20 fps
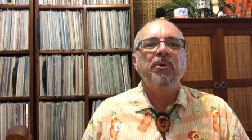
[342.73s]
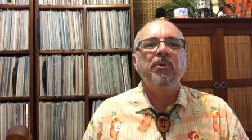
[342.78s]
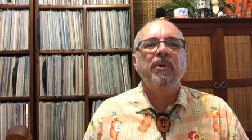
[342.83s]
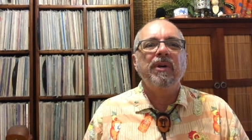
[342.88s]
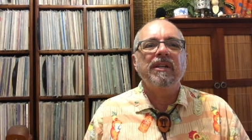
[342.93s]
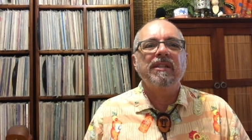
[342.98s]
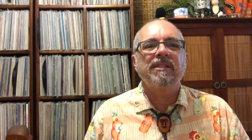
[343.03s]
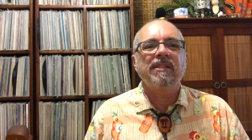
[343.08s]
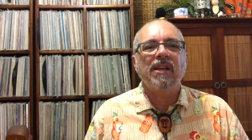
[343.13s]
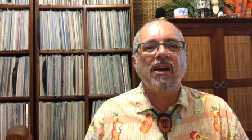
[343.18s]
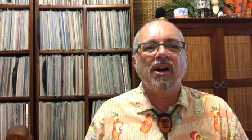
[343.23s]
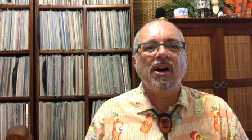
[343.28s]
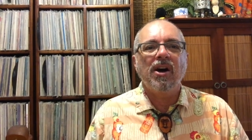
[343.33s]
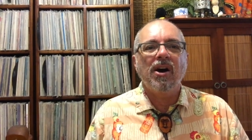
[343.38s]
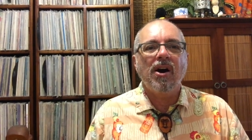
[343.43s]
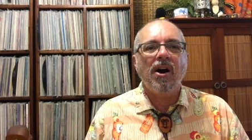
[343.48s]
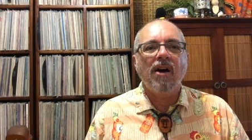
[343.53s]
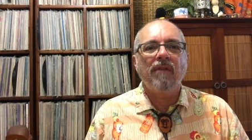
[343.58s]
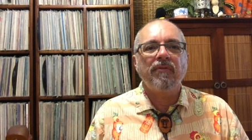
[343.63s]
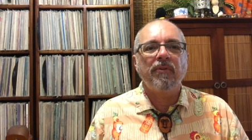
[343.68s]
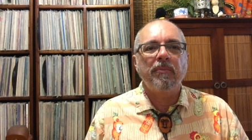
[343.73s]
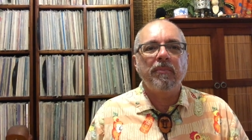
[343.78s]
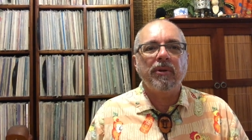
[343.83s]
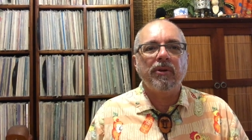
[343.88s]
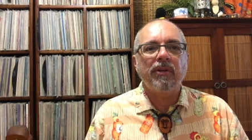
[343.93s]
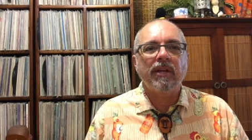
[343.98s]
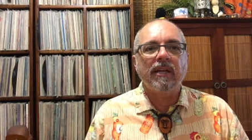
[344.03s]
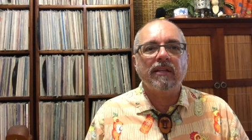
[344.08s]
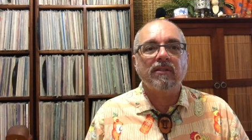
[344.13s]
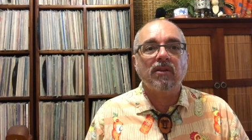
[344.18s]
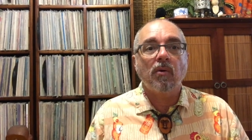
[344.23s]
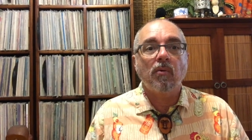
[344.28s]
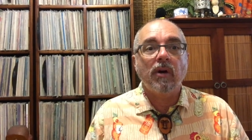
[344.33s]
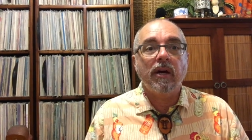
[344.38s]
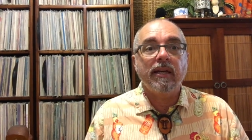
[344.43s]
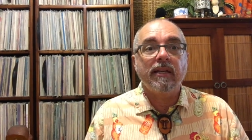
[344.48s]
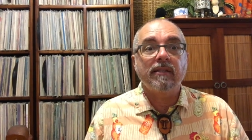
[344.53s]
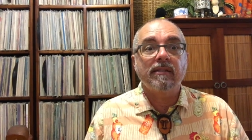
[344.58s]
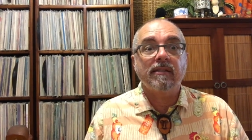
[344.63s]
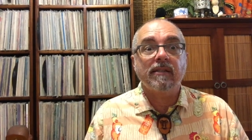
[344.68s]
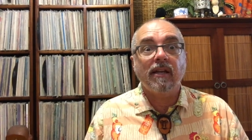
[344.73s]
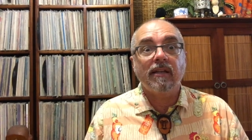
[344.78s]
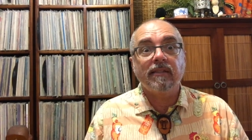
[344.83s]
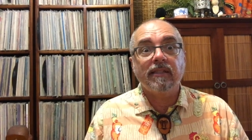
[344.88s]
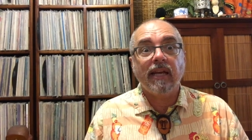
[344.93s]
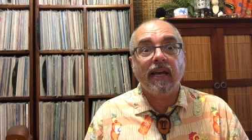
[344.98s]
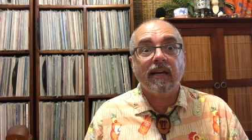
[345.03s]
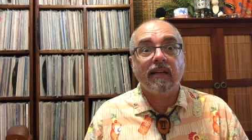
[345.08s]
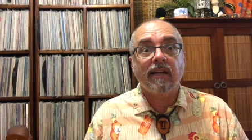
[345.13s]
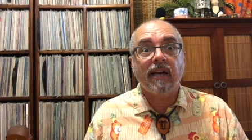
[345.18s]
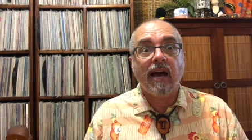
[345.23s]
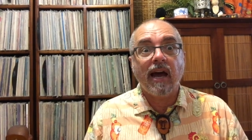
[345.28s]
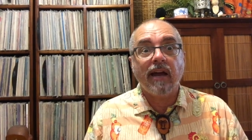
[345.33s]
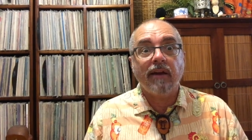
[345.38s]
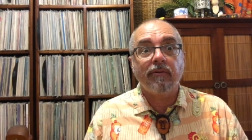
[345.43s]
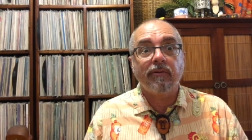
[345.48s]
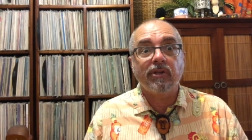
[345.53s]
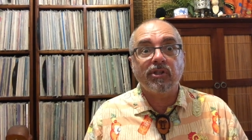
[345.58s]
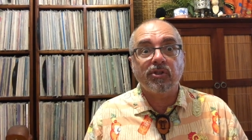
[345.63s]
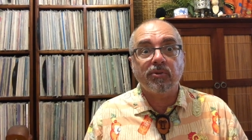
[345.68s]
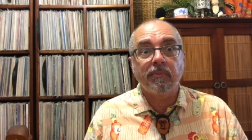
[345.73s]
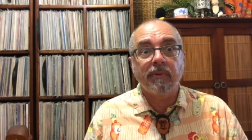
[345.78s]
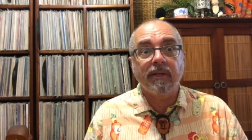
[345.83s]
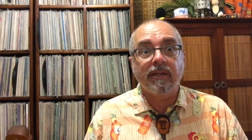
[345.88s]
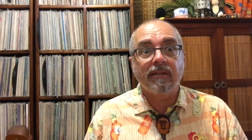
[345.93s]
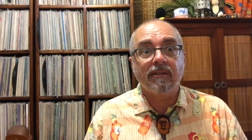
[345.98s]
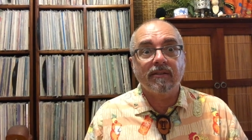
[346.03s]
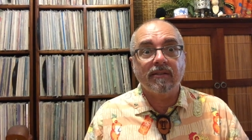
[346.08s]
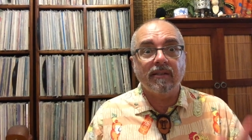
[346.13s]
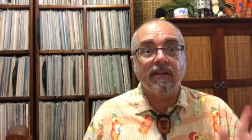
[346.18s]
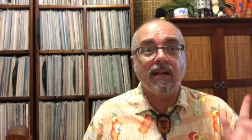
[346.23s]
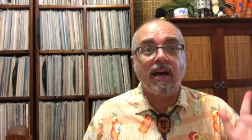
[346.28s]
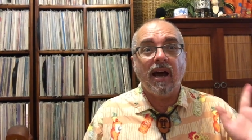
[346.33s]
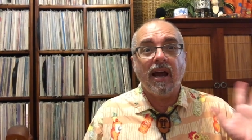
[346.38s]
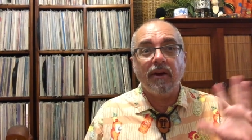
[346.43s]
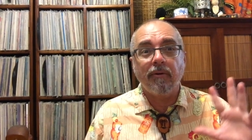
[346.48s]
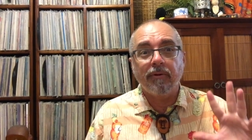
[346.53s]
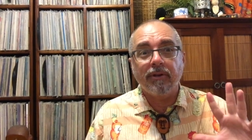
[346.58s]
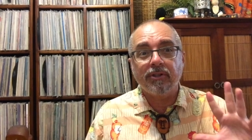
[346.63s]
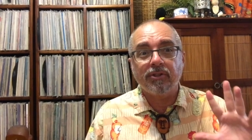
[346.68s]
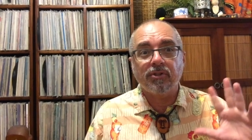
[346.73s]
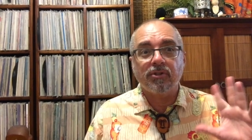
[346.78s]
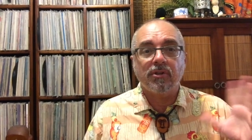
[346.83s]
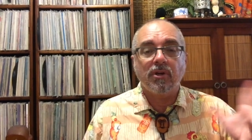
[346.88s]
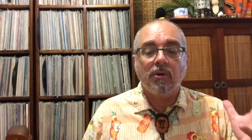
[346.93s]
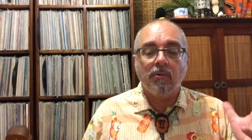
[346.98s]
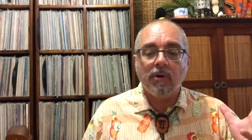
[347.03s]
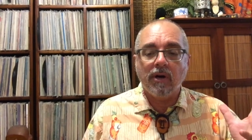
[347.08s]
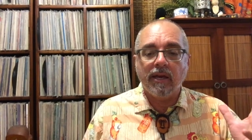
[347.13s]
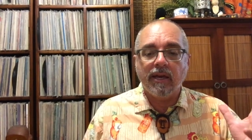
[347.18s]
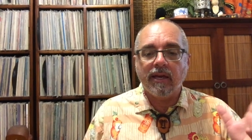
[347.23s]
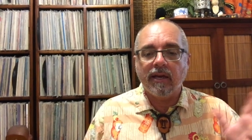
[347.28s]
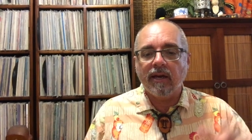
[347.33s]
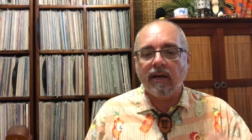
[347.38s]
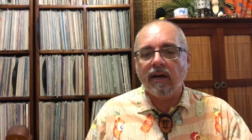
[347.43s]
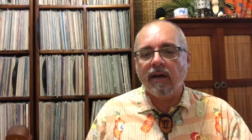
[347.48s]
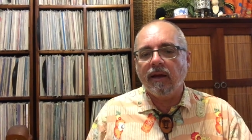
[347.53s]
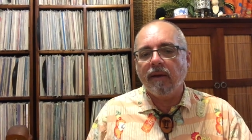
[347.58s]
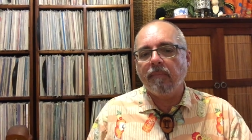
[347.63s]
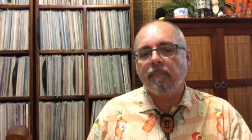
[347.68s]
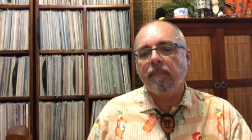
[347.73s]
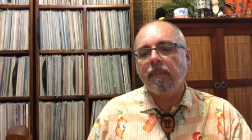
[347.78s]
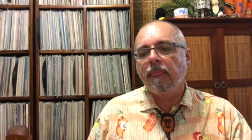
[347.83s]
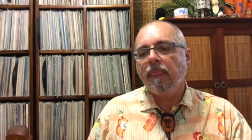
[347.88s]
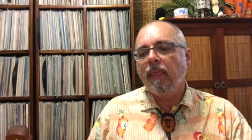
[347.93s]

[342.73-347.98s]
who was uh, often billed as Hawaii's suntan Irishman. Is an Irish Hawaiian guy.